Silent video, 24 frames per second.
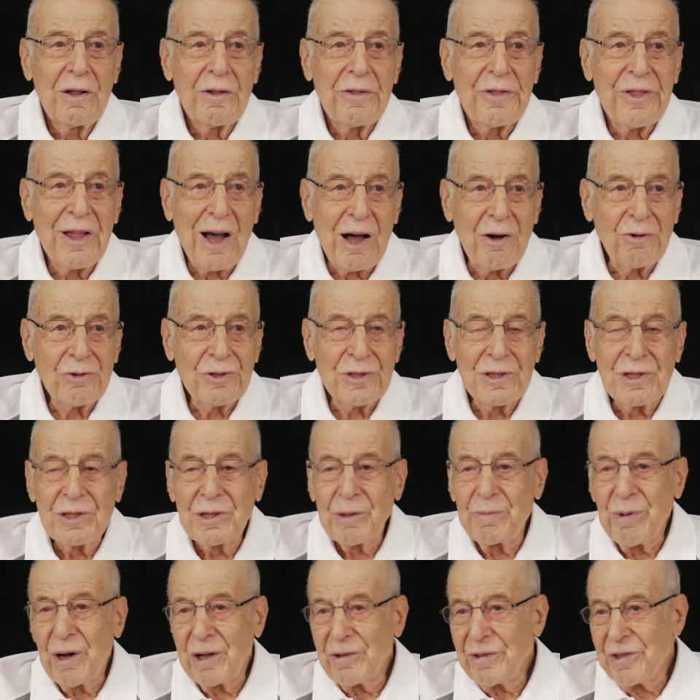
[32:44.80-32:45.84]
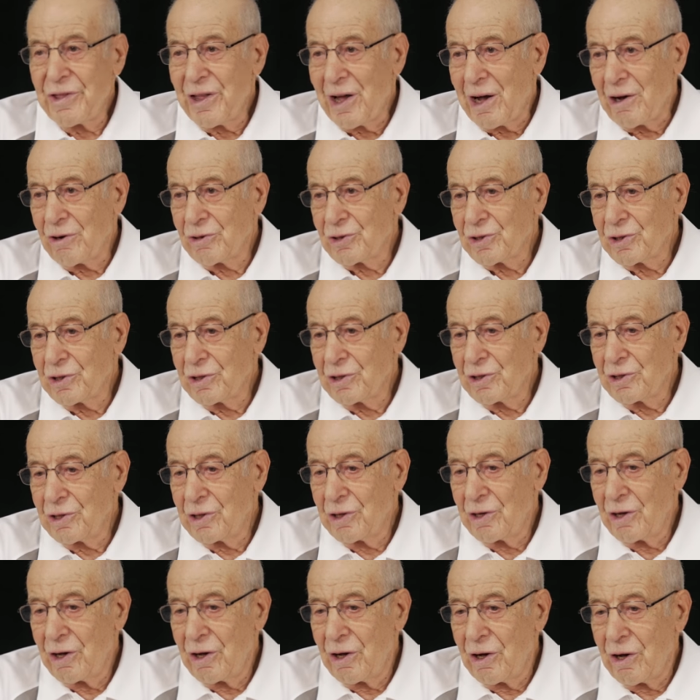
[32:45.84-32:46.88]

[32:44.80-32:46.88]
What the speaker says: Thousands upon thousands